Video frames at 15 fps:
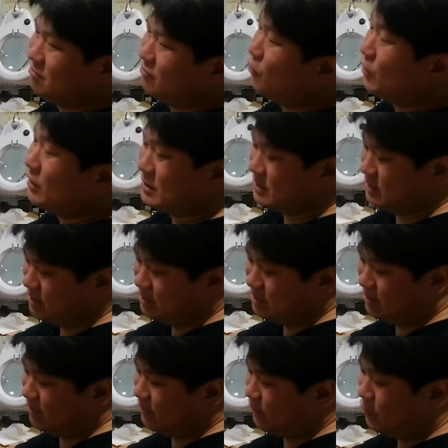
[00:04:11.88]
four
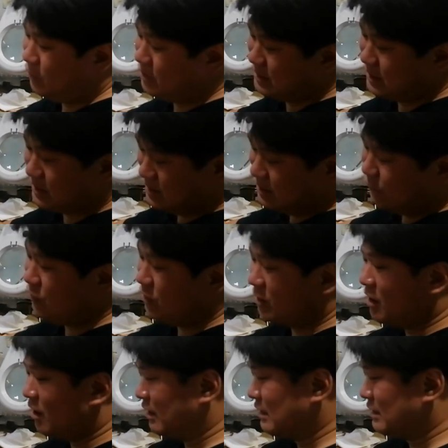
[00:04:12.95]
to six different
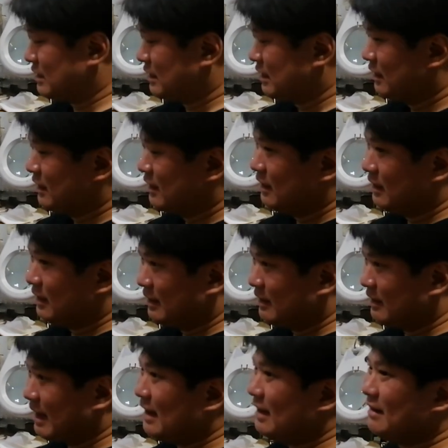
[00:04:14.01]
cars.
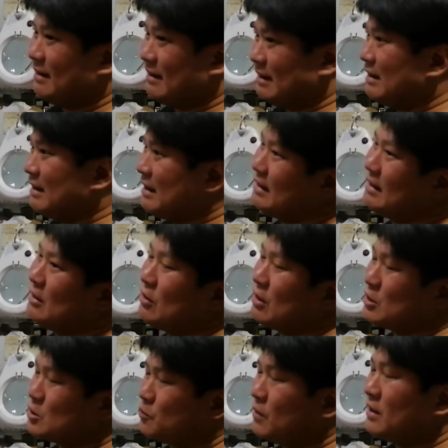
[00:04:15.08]
Then you
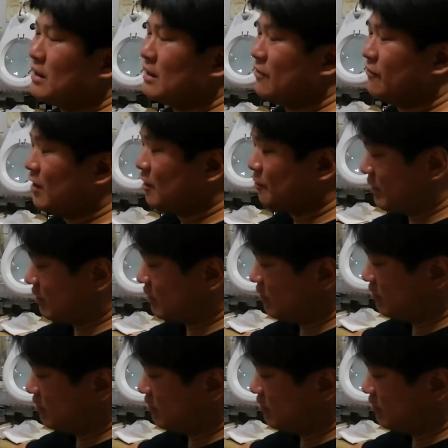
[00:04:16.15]
can spread the development